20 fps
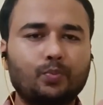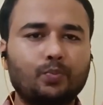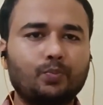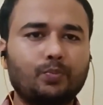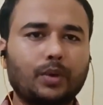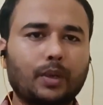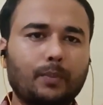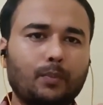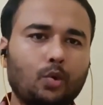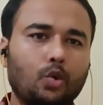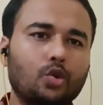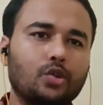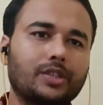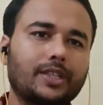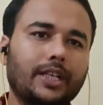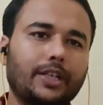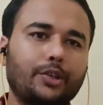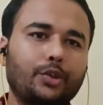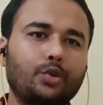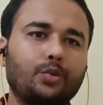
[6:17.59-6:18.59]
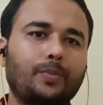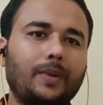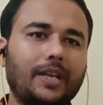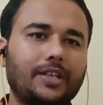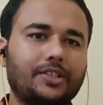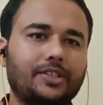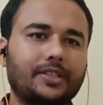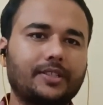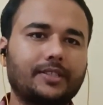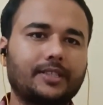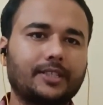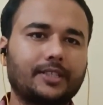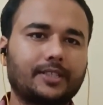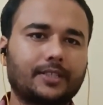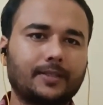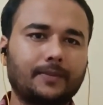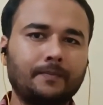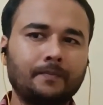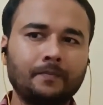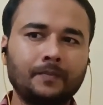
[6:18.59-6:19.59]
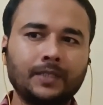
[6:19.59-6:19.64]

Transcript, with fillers: propose a new pension system,